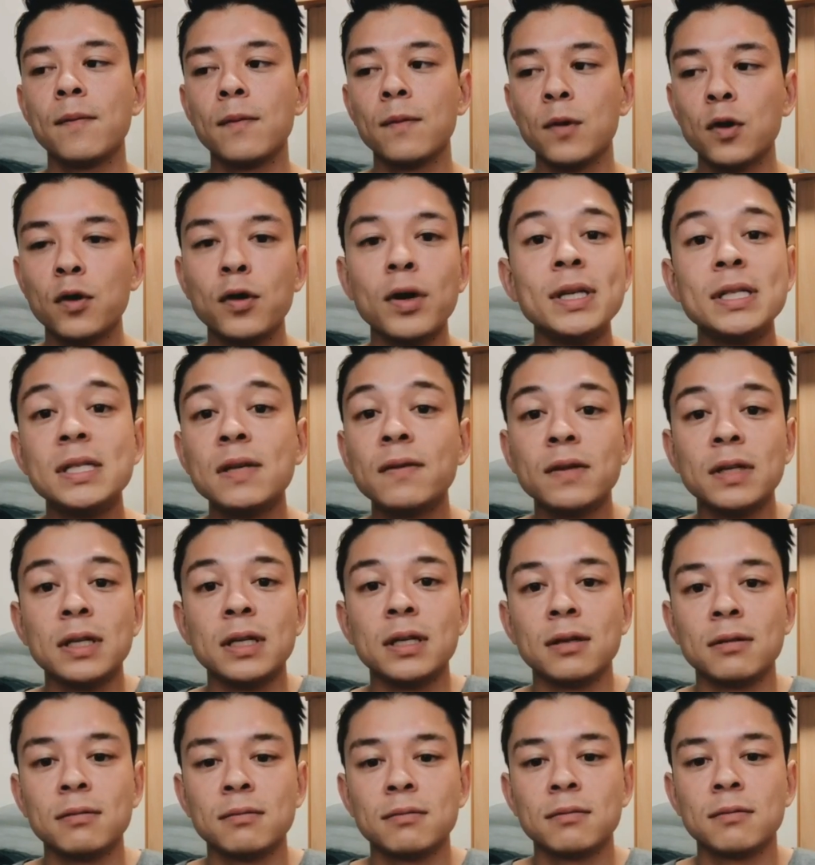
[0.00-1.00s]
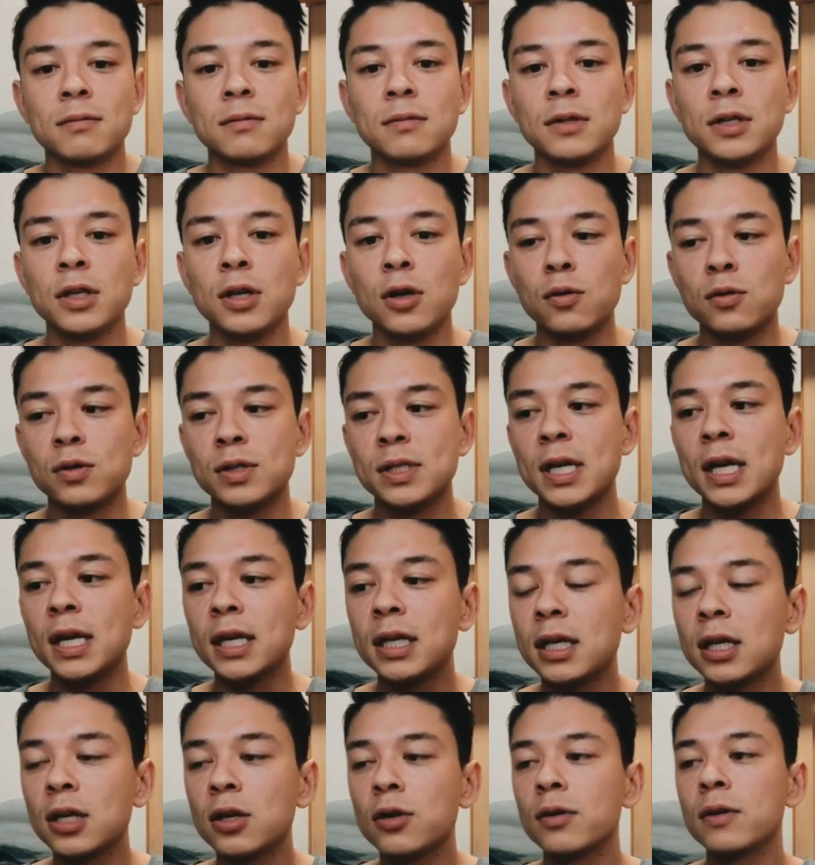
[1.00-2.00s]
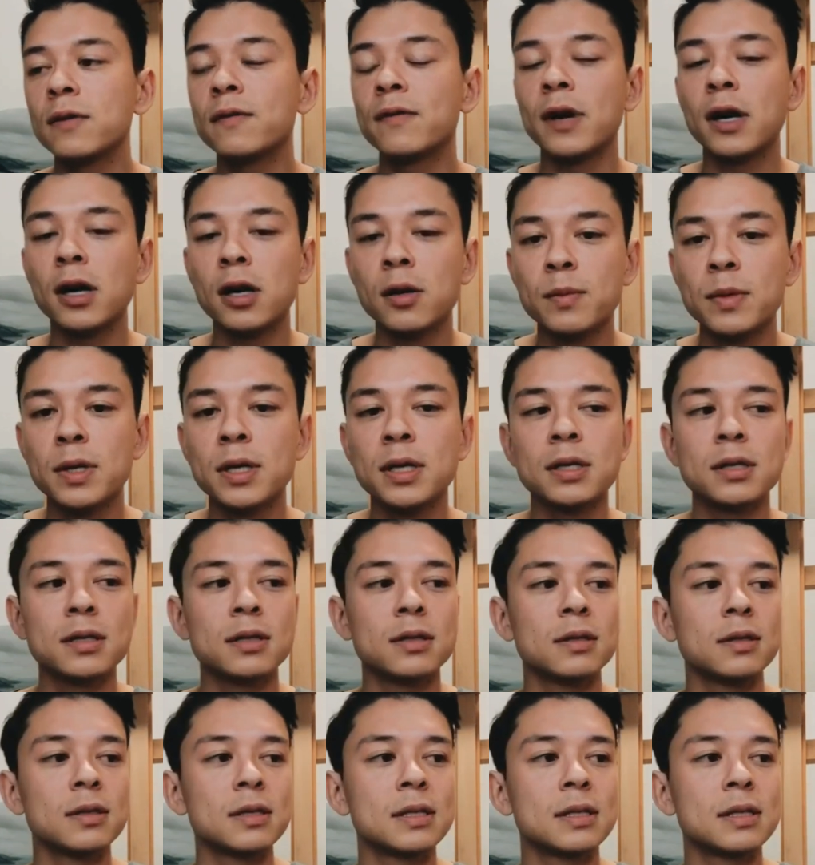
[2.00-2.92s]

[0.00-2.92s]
Creativity, taking your environment,